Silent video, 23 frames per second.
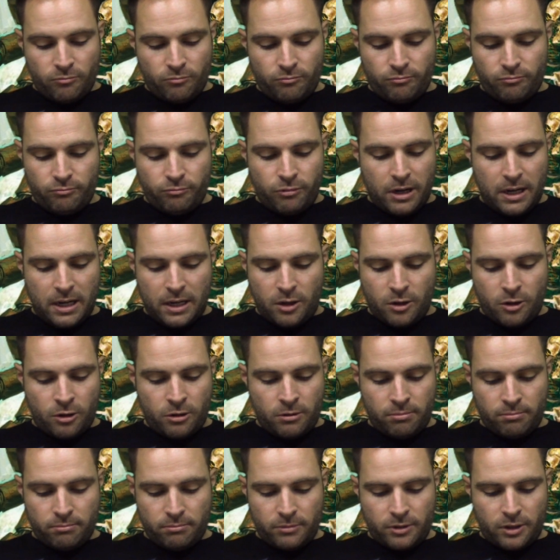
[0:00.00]
Really good.
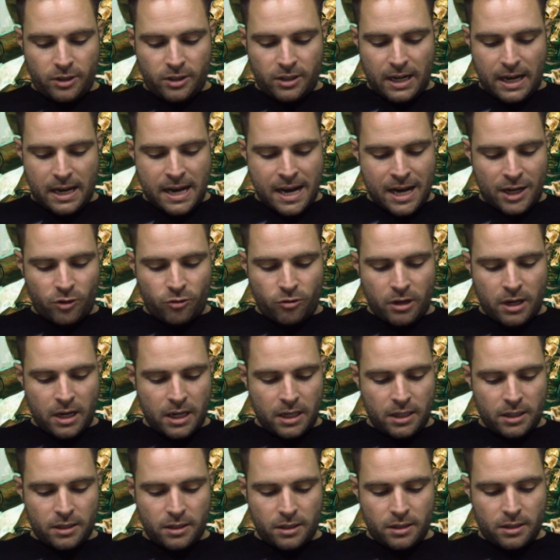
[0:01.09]
Just getting extra
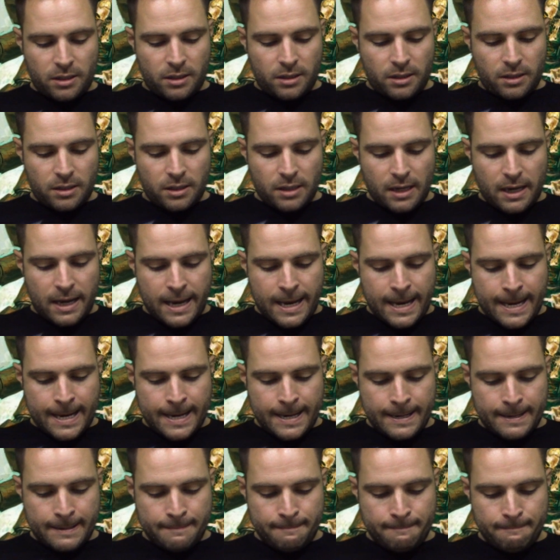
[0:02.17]
hits.
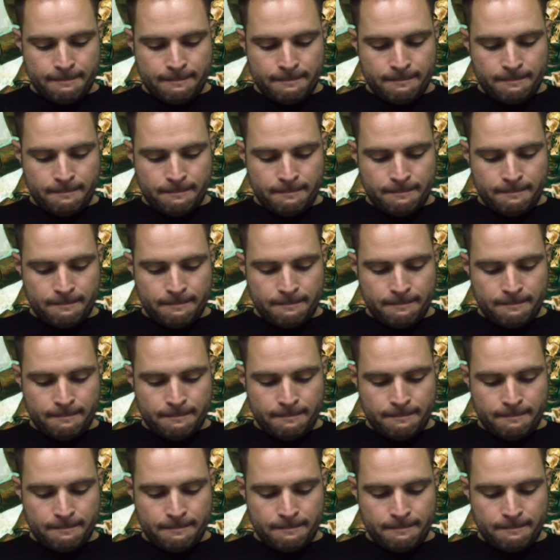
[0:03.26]
Yeah.